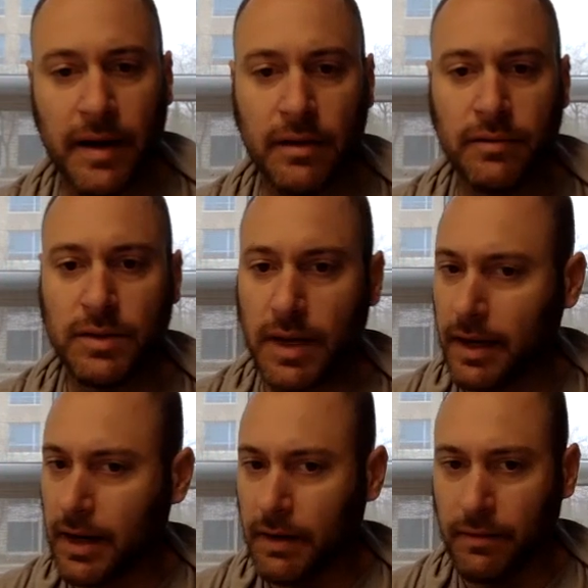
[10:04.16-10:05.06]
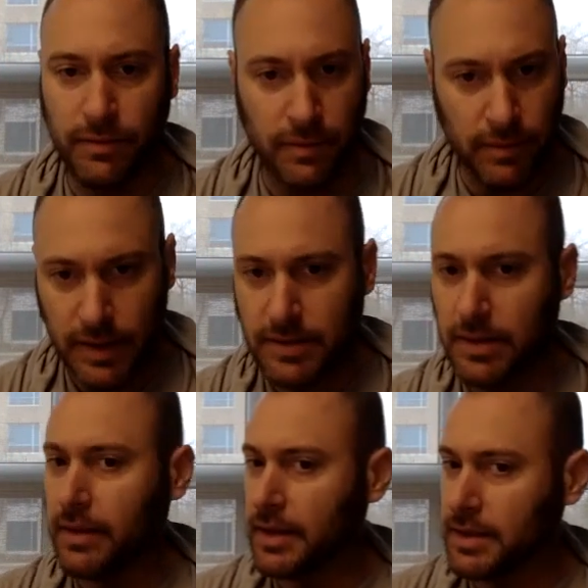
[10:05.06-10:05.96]
of you take care of this
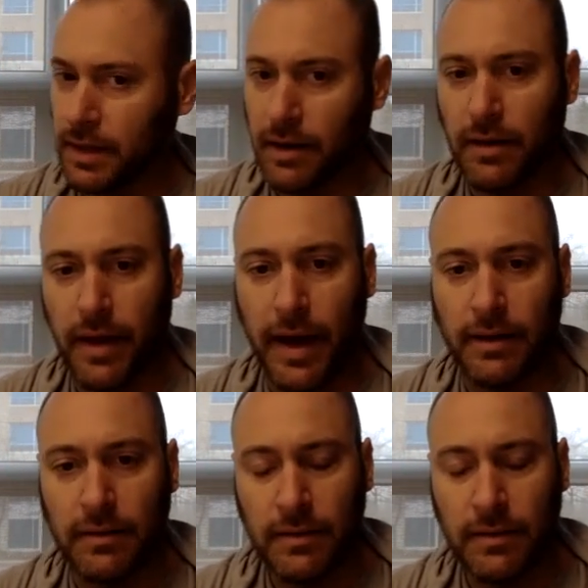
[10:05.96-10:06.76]
and they take care of that?